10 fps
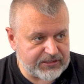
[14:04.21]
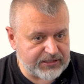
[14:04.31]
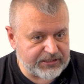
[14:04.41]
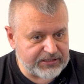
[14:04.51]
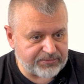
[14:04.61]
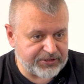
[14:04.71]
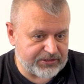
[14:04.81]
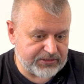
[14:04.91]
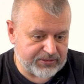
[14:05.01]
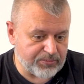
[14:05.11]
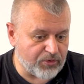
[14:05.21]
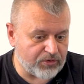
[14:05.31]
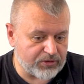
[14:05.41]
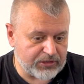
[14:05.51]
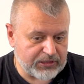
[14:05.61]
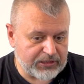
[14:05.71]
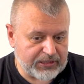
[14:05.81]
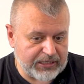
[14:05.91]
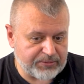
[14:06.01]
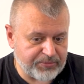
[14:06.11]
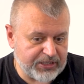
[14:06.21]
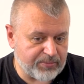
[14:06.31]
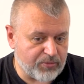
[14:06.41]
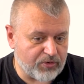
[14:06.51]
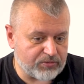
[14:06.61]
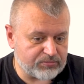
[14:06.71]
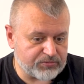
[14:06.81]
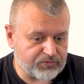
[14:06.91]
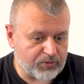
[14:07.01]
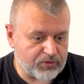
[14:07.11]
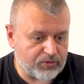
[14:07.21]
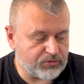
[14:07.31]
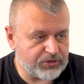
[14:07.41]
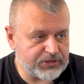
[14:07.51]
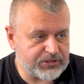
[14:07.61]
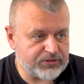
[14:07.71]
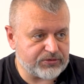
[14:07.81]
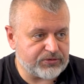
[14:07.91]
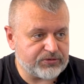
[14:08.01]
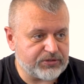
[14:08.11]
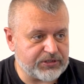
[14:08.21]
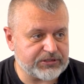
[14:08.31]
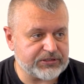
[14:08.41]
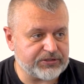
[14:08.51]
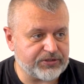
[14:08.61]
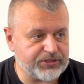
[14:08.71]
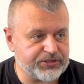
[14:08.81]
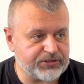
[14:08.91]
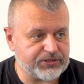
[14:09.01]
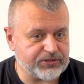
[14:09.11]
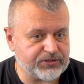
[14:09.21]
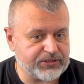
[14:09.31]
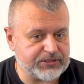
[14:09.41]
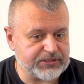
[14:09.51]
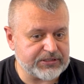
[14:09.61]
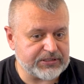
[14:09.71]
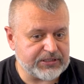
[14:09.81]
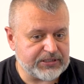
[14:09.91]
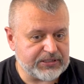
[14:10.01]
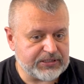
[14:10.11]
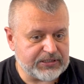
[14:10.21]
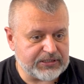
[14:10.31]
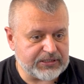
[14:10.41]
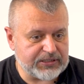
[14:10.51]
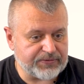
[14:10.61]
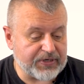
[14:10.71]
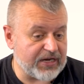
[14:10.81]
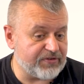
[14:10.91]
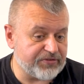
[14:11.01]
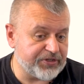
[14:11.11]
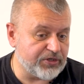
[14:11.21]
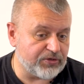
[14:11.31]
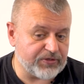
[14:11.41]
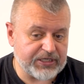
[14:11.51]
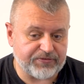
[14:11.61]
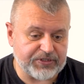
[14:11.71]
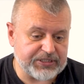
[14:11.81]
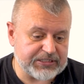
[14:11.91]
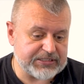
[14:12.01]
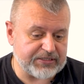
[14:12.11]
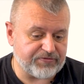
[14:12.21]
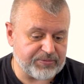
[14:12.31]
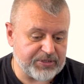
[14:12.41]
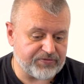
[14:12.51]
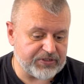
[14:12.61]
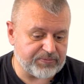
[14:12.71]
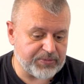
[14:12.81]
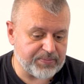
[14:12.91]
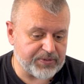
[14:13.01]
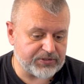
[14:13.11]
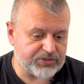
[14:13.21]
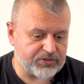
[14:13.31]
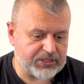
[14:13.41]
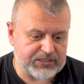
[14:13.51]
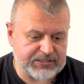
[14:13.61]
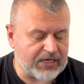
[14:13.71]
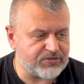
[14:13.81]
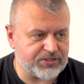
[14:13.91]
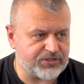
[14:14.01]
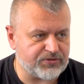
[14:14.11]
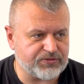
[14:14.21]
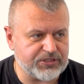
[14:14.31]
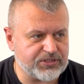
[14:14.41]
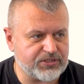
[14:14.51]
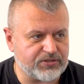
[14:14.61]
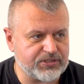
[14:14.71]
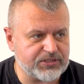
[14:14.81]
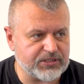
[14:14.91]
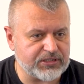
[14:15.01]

a little bit more and bring more goodness to this situation. So this is, wherever we go like with this and we meet with people, so there are thousands of these stories.